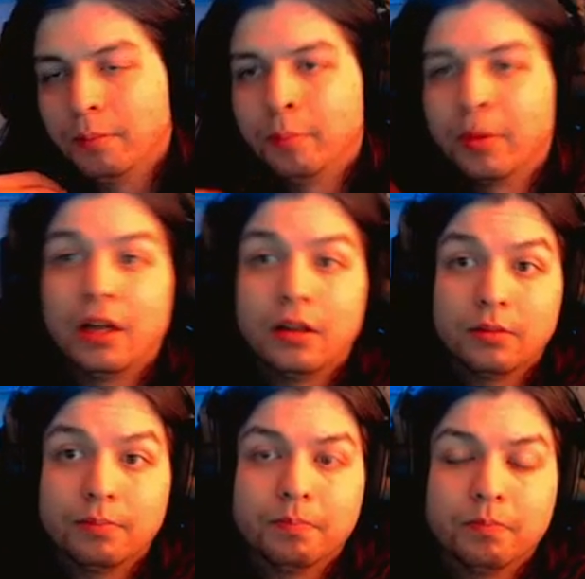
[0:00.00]
But
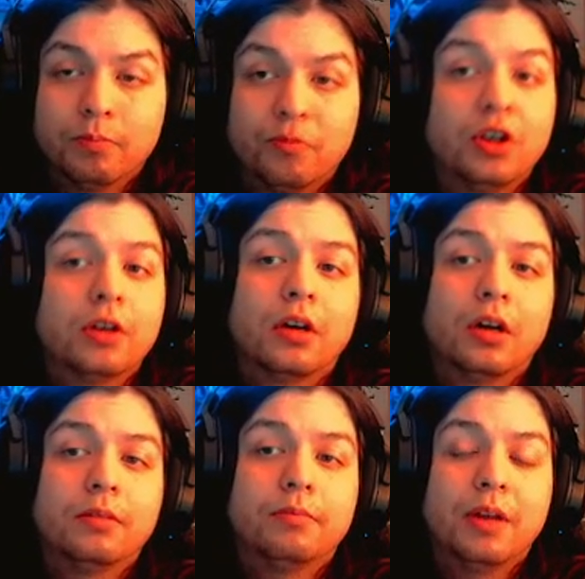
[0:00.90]
fear
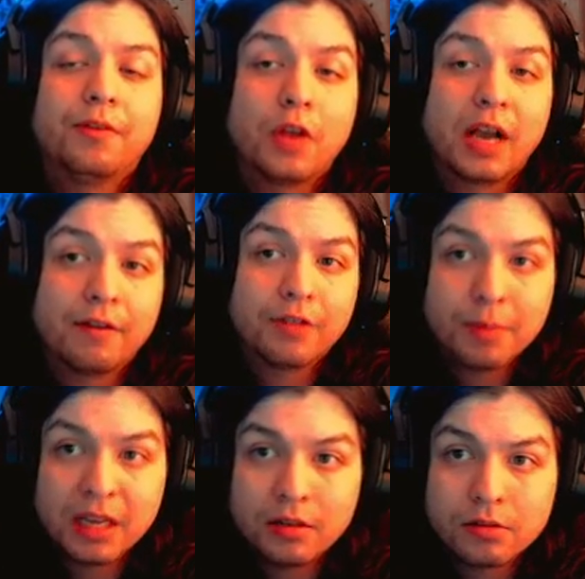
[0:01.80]
not, if you have the
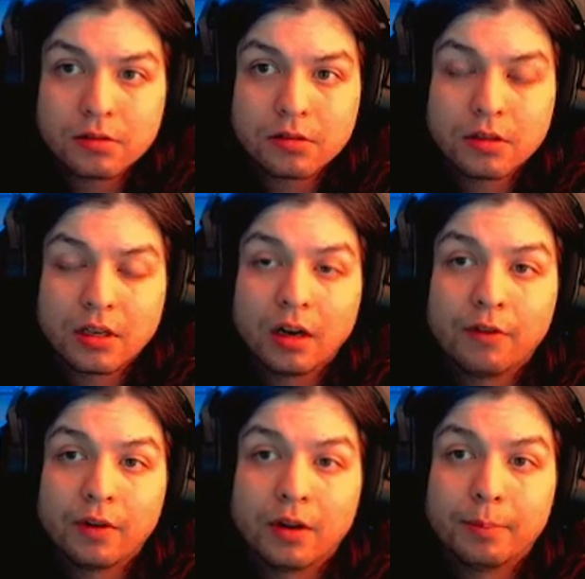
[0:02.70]
means of
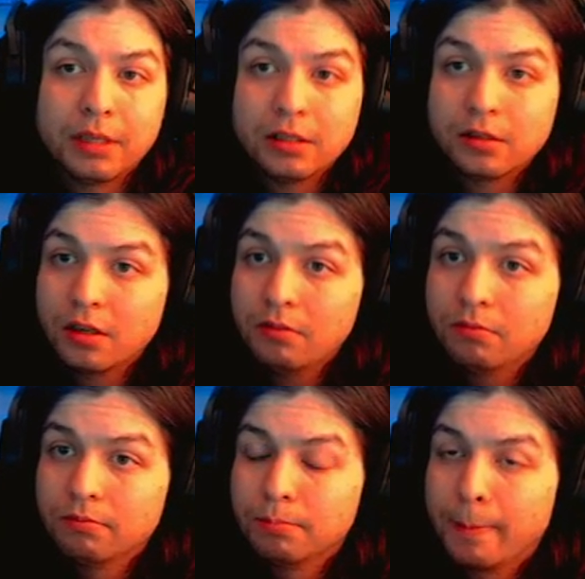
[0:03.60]
a PC,
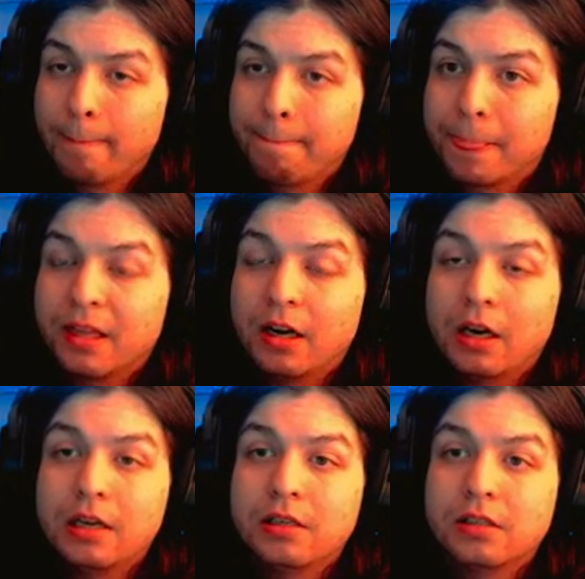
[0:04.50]
there
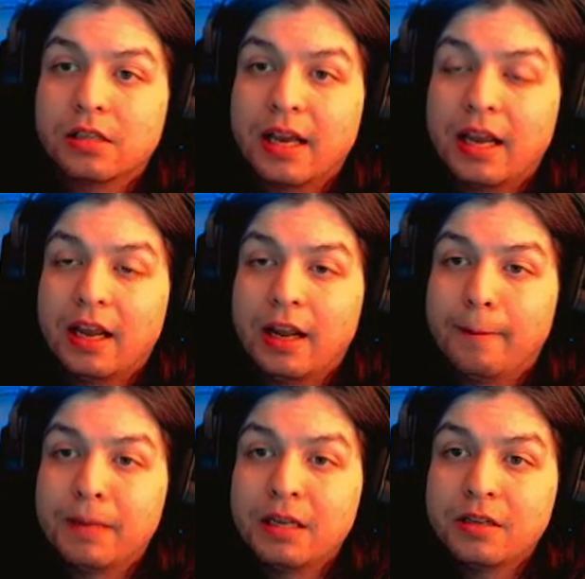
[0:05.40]
is a
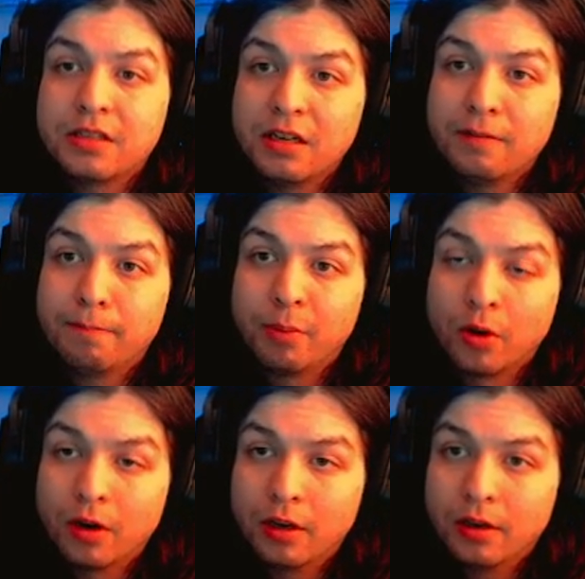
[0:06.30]
PC
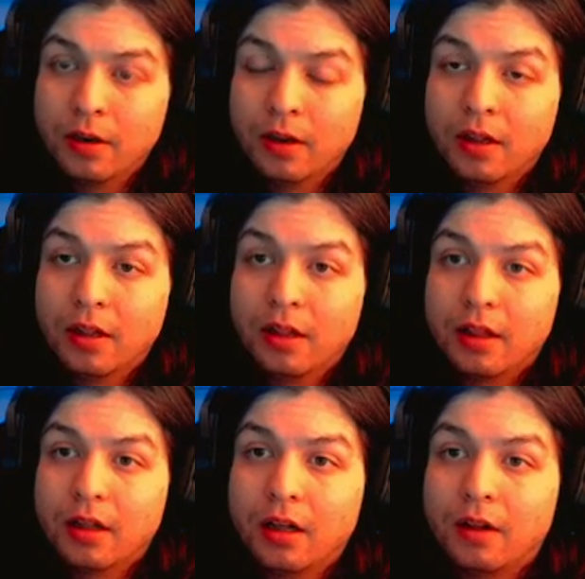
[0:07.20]
port,
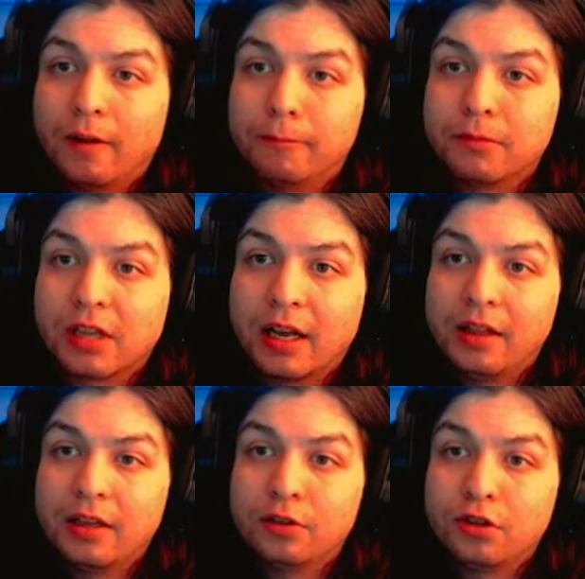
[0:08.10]

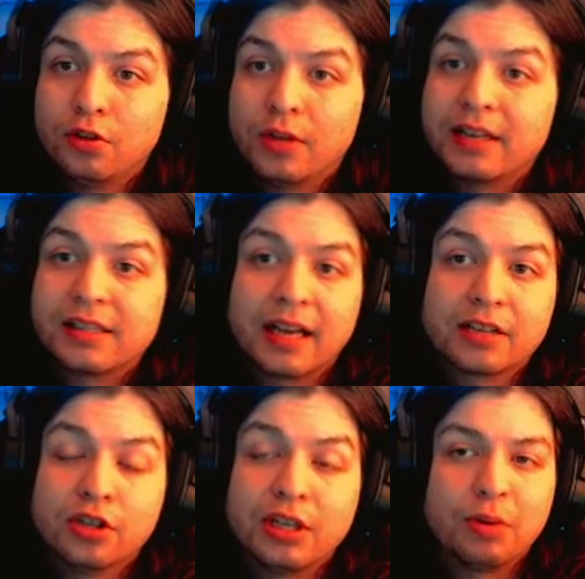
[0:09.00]
Silent Hill 2, that is
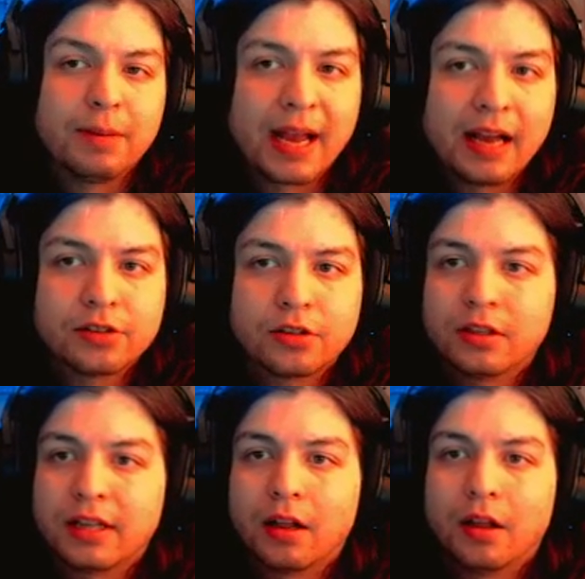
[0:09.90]
actually remastered,
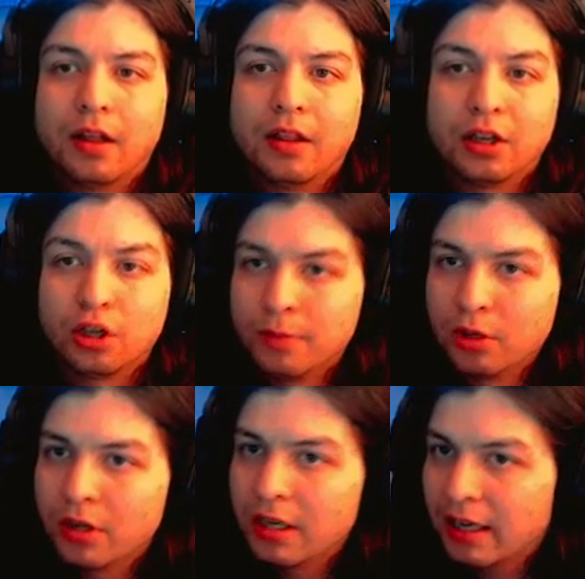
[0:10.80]
that the
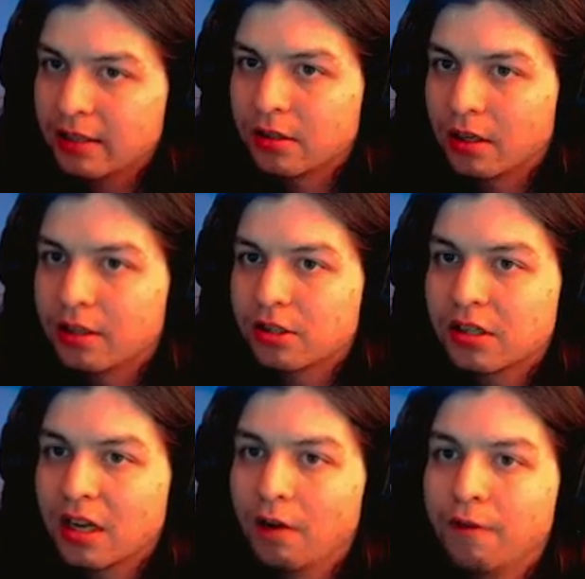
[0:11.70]
community has done
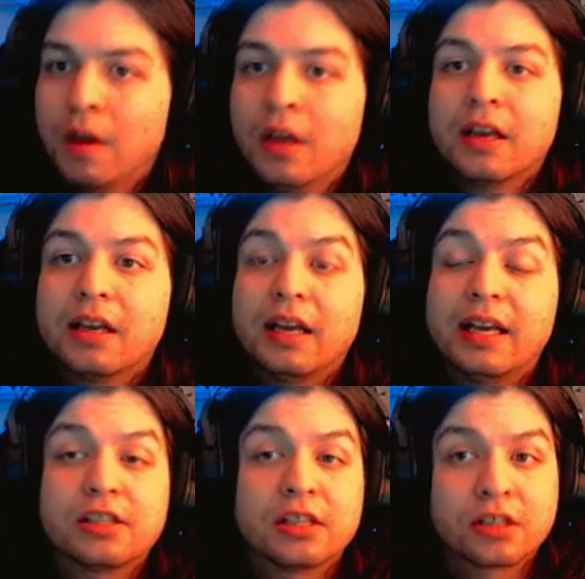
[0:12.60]
itself.
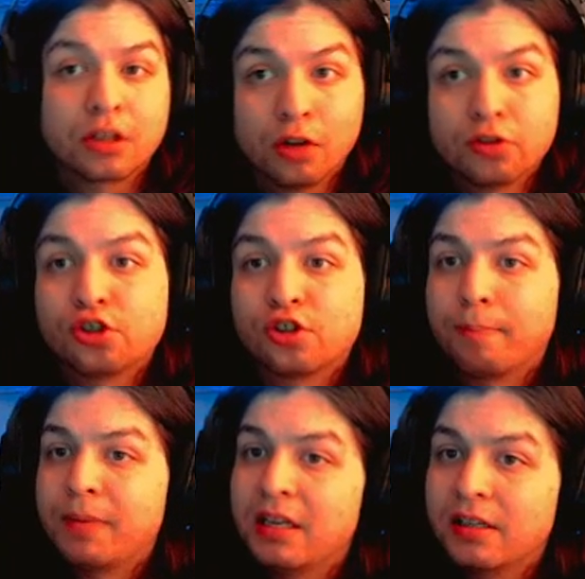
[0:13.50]
It's as close as the
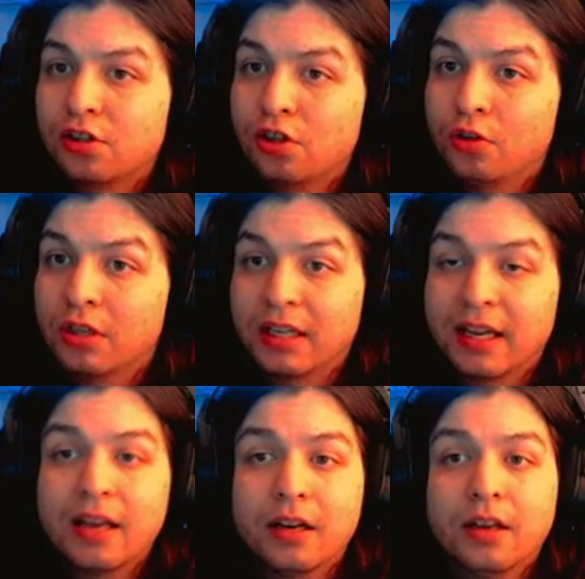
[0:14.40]
PS2 can
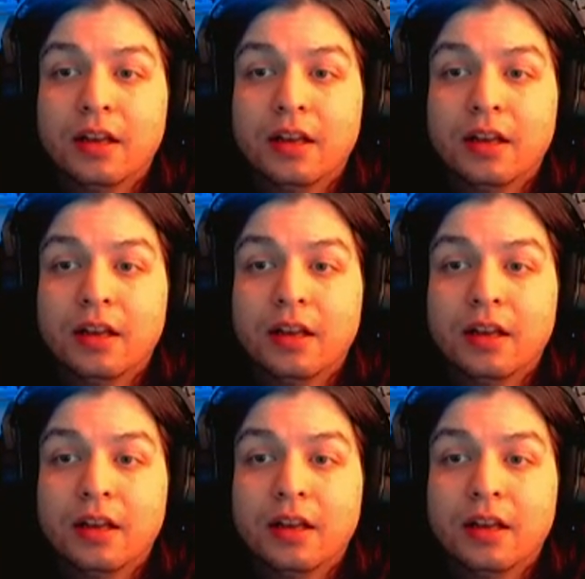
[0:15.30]
get.